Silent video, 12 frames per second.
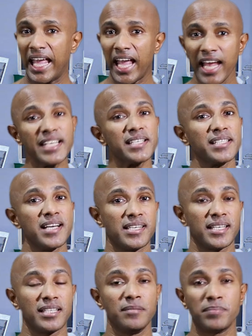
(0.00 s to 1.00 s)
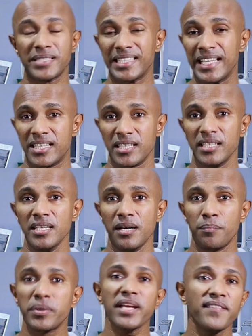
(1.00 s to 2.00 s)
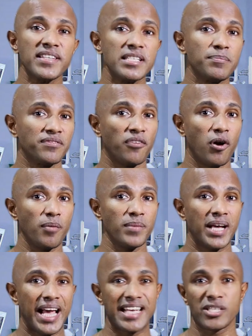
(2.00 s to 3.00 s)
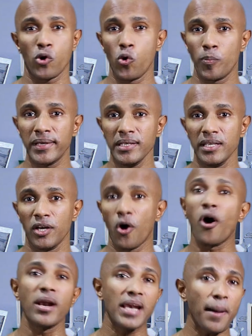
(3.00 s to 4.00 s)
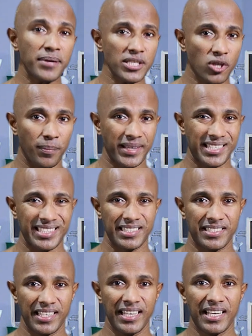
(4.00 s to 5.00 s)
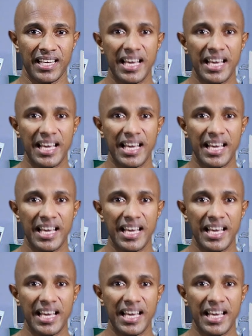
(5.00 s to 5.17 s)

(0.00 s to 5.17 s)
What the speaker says: Any surgical procedure previously performed as open or laparoscopic surgery